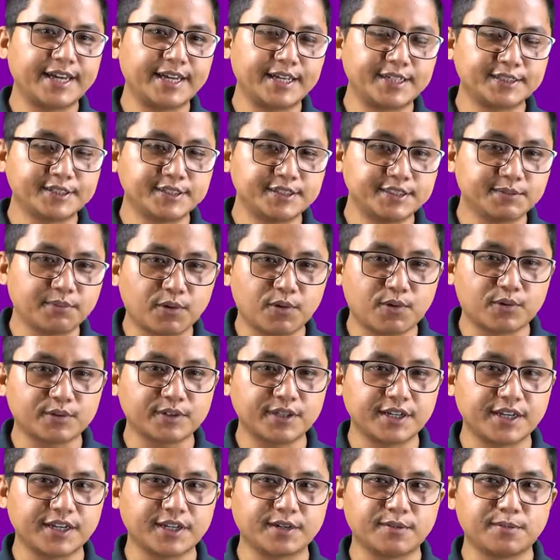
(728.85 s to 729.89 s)
ing mong
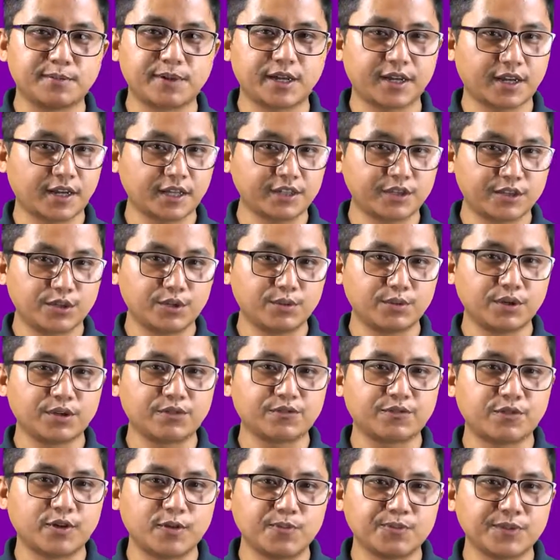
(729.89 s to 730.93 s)
the iramra
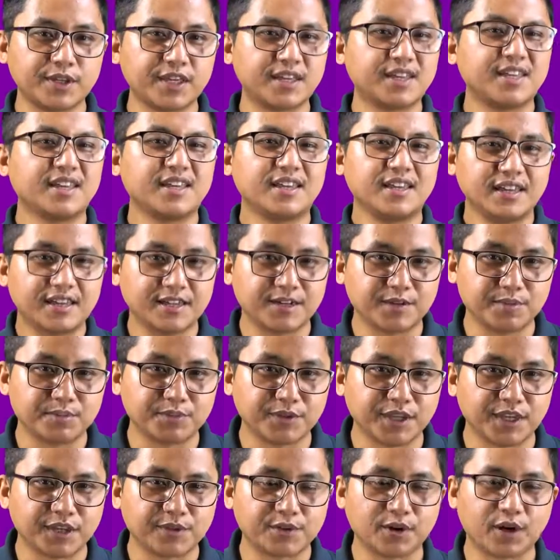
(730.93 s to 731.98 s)
continuing form the
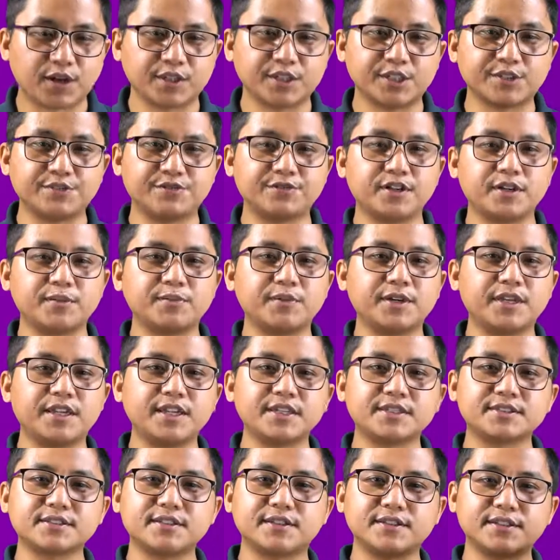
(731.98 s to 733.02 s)
iramde ko the verb it
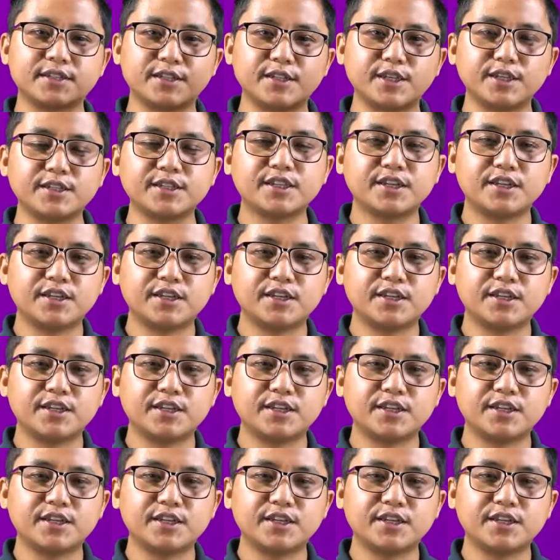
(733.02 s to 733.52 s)
is written in